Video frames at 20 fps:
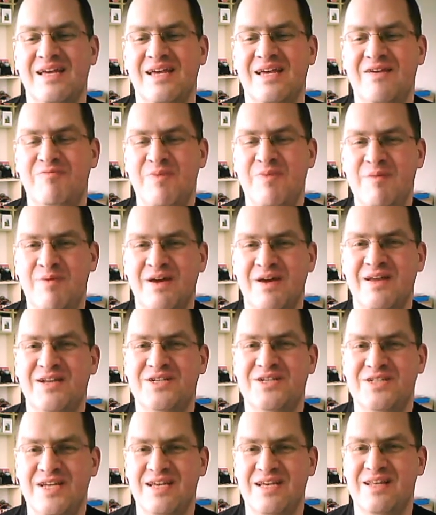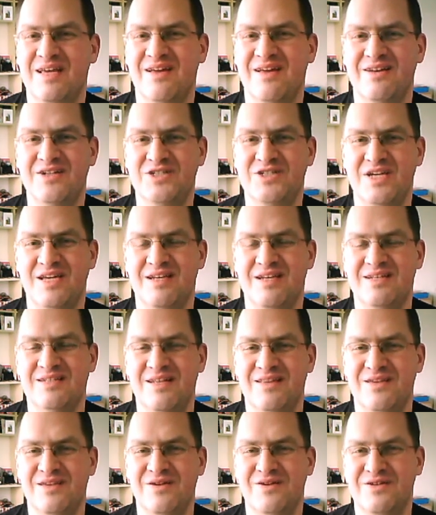If people are going to cheat, they're going to cheat. There's
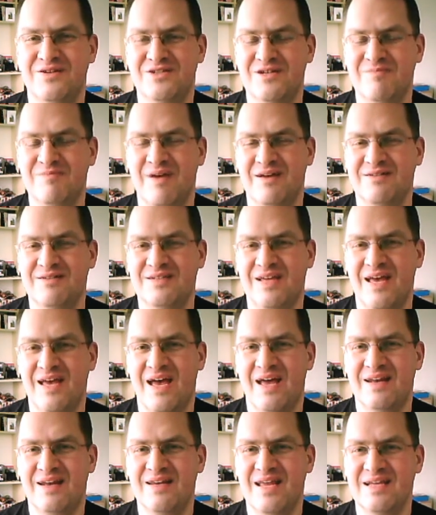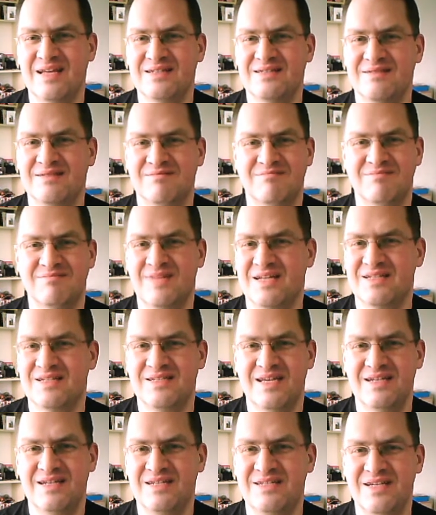nothing you can do about it, and that's
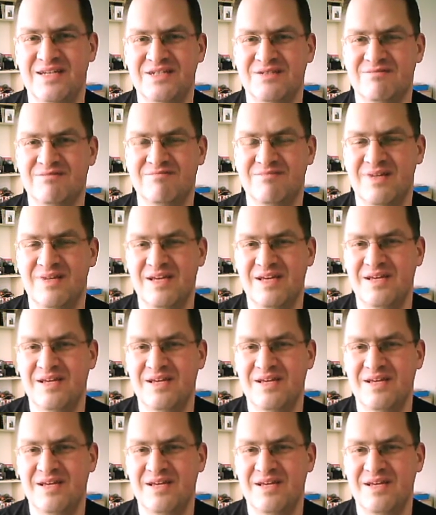their decision.